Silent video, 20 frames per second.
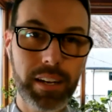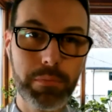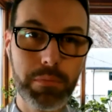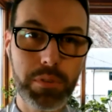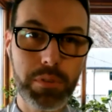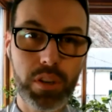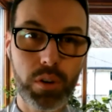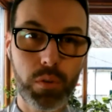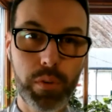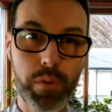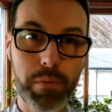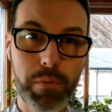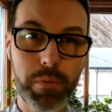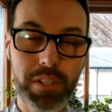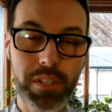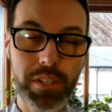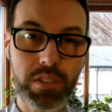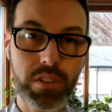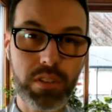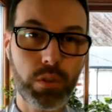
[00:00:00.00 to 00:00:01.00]
So we've
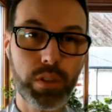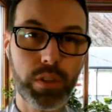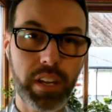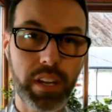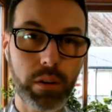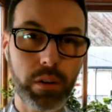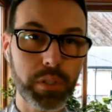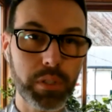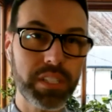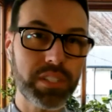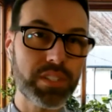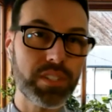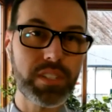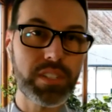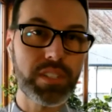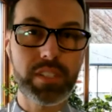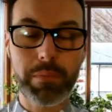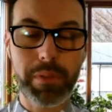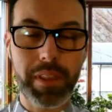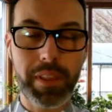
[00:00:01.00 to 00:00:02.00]
been slowly kind of releasing
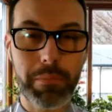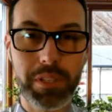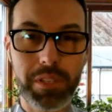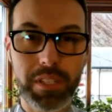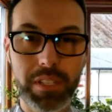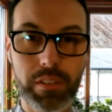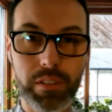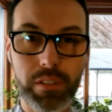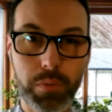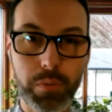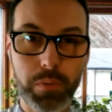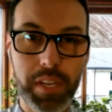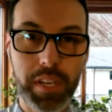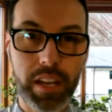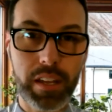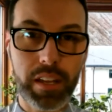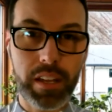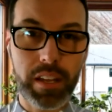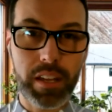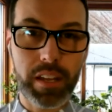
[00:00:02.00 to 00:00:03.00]
some of that material as we
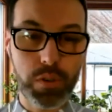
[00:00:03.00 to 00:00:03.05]
can to